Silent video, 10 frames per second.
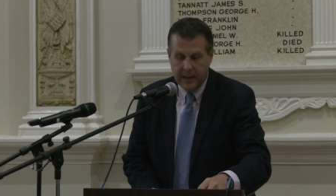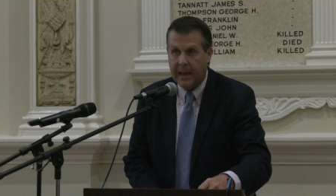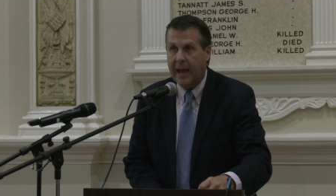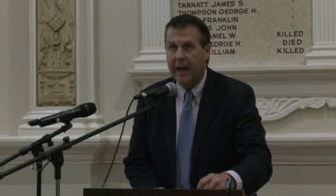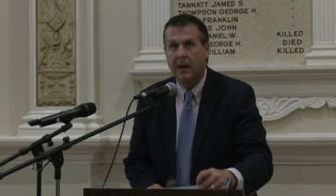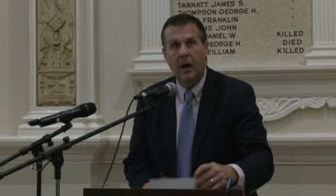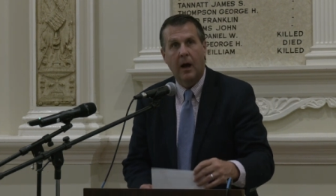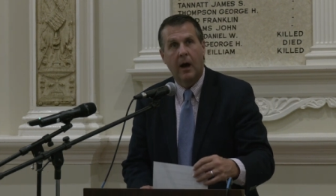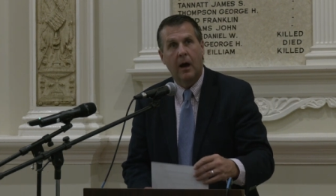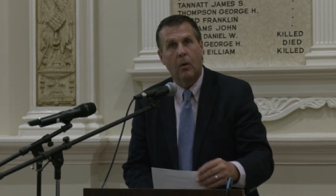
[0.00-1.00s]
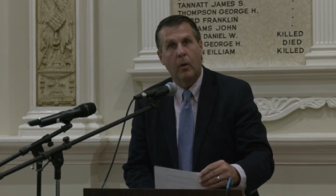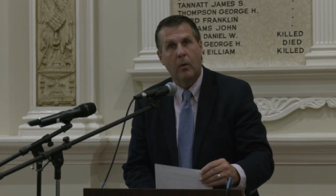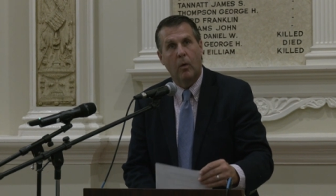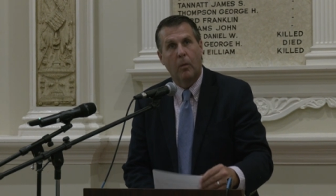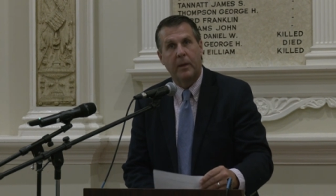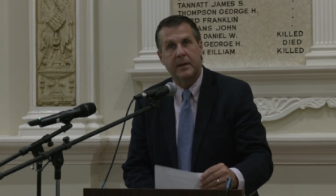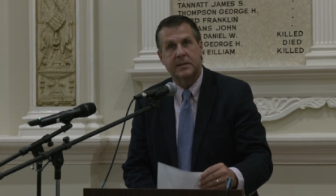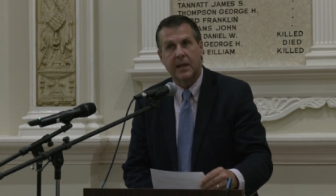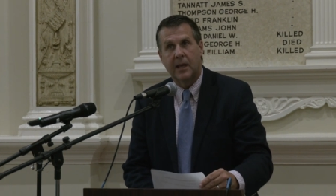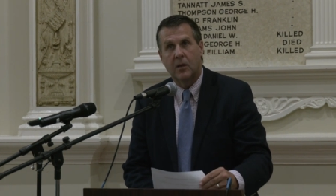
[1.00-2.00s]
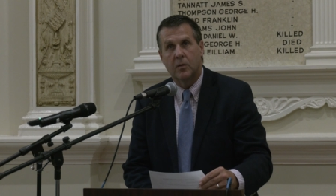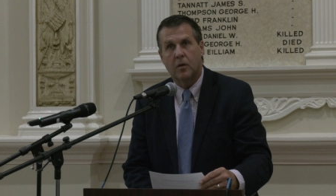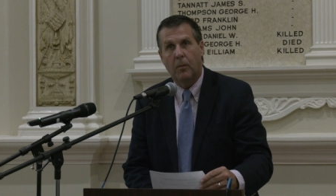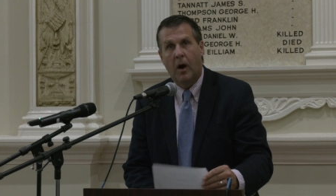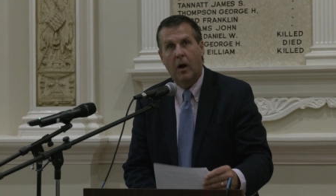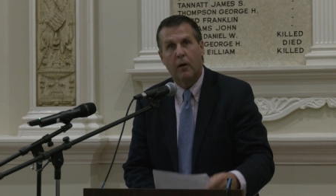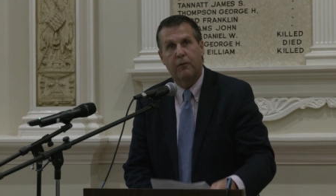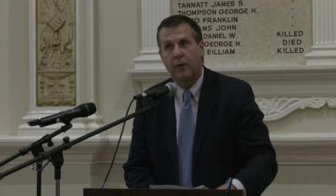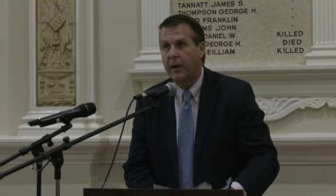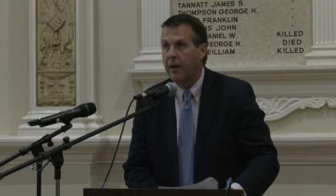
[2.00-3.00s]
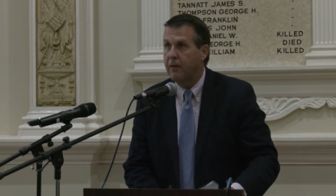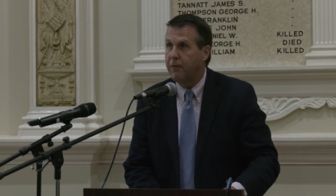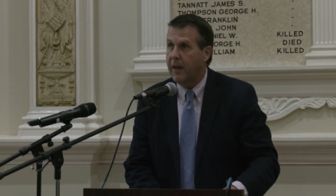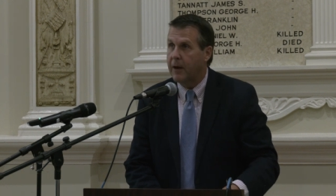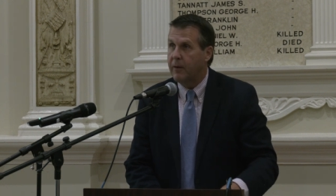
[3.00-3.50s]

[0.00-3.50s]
Again, uh, we will be seeing you tomorrow for another flag